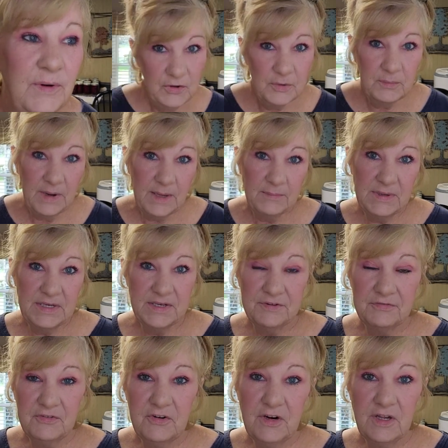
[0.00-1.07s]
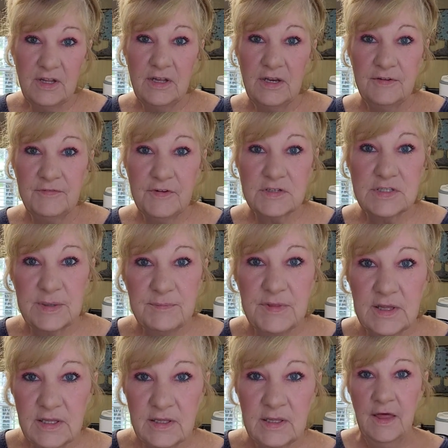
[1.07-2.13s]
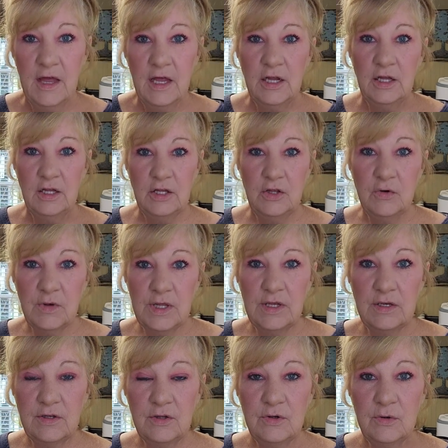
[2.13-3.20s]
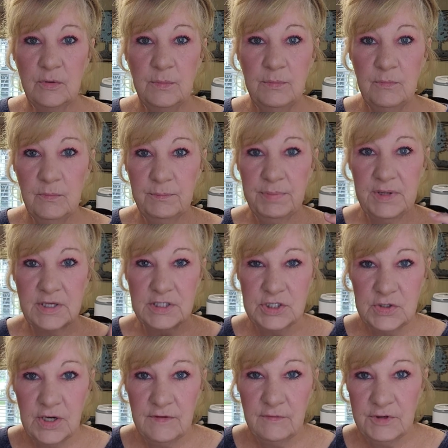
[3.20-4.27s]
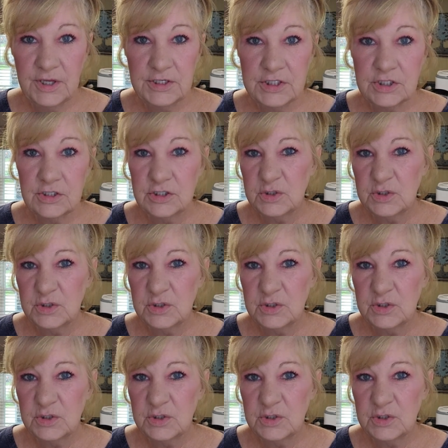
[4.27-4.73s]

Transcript: You might be different, and if there's something that you can't do because you have dentures,